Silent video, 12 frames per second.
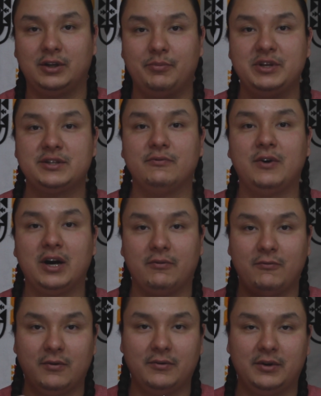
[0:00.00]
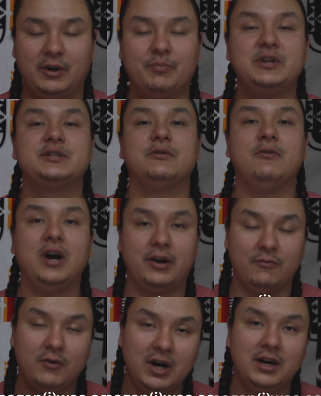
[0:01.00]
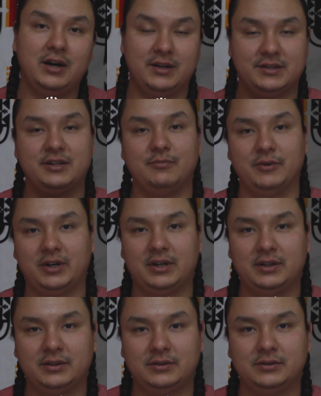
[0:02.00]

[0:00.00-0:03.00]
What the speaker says: Gabiskawaganwa Aanskamuk.